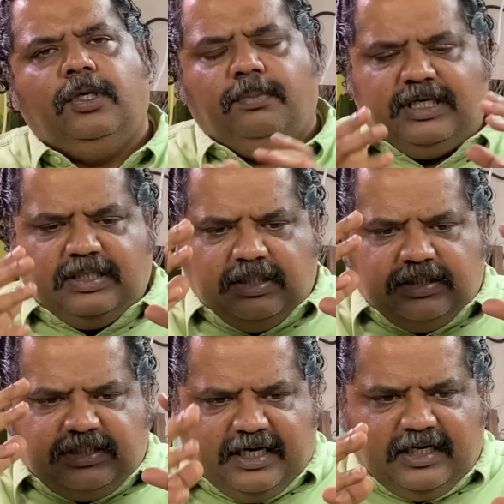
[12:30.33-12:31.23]
But
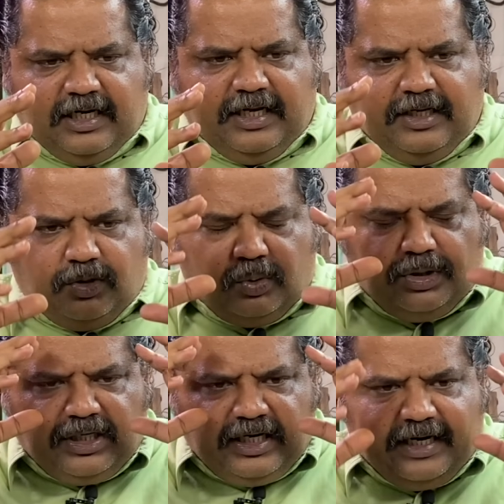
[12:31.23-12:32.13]
generally you
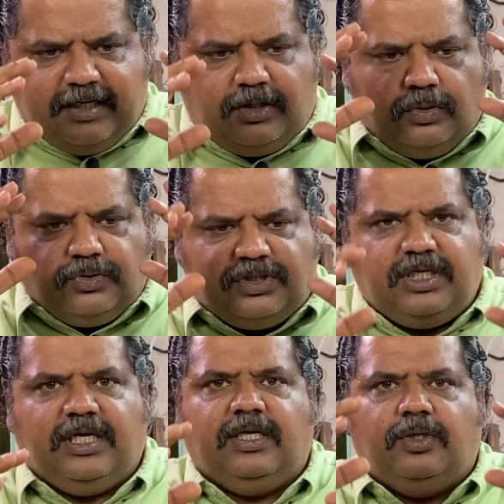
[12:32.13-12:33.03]
need to
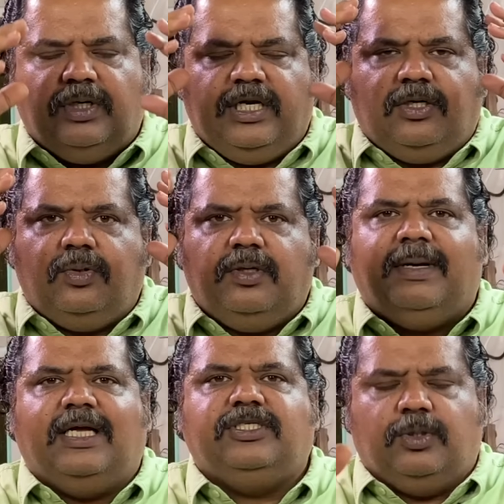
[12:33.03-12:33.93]
see, you need to
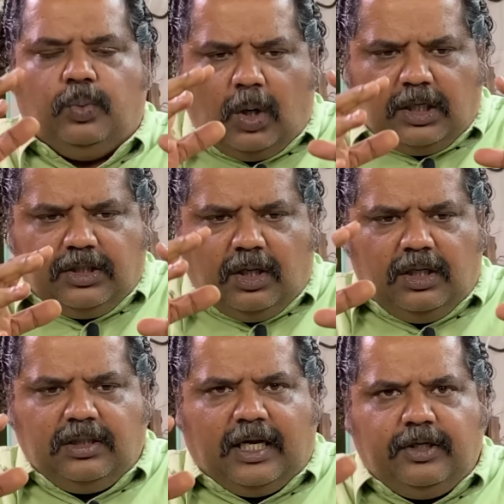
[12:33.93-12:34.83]
imagine what
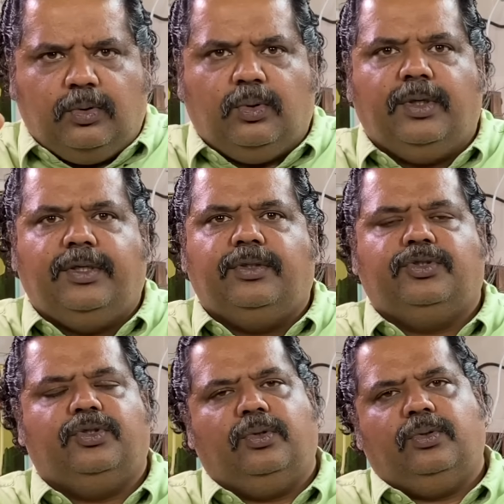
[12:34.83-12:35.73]
all are you going to
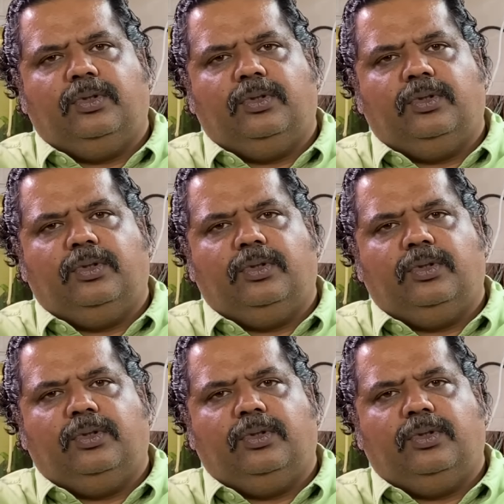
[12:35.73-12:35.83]
show.